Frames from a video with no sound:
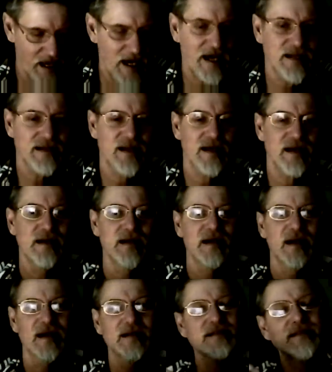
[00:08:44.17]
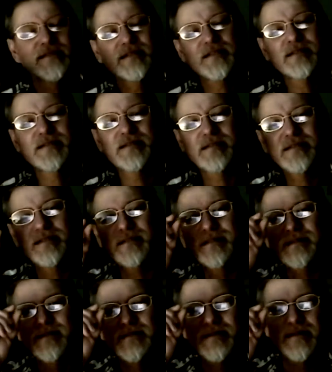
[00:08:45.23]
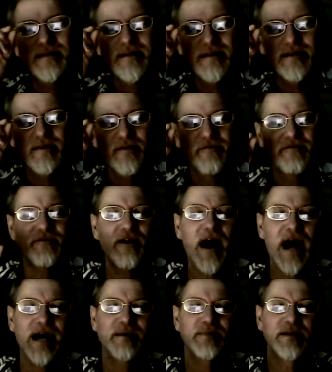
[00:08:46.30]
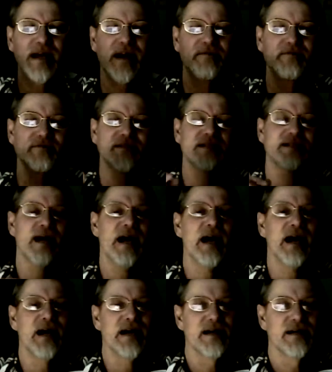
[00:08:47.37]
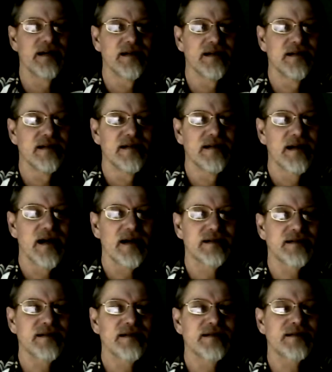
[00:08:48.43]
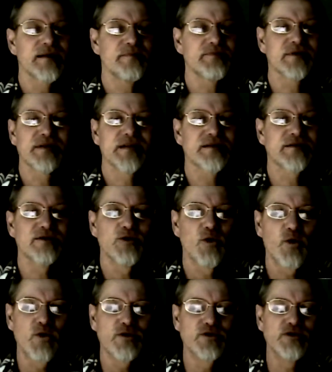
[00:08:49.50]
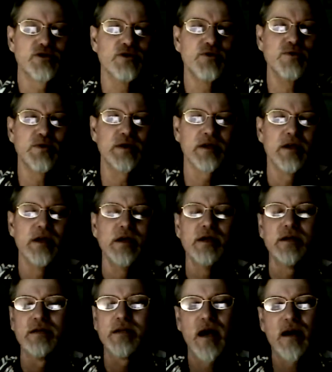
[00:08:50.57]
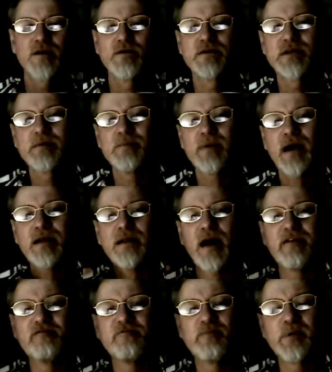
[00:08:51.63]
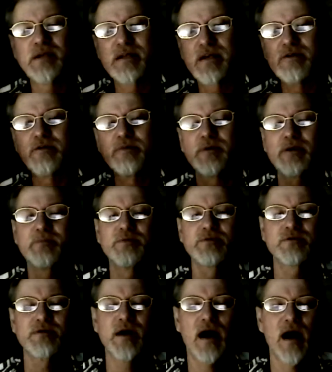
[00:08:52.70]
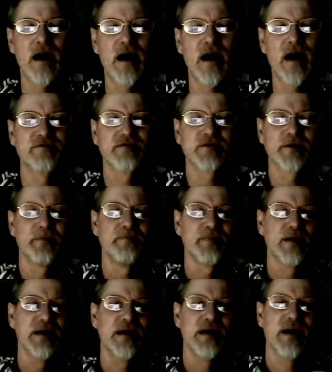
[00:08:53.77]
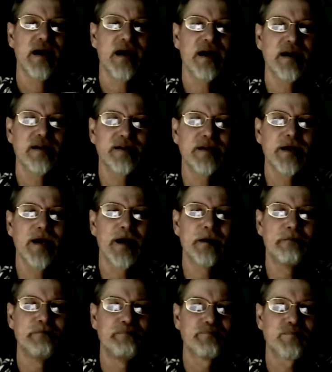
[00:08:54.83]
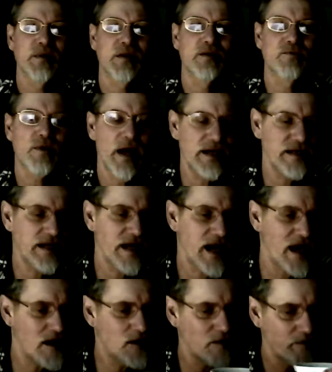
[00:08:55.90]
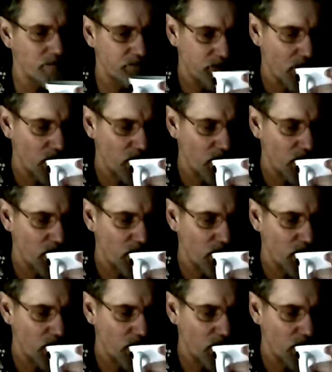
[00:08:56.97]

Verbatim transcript: and just just a little fragment every day. I see something that the Lord's doing, not only in my life but in other people's lives. And uh, right now,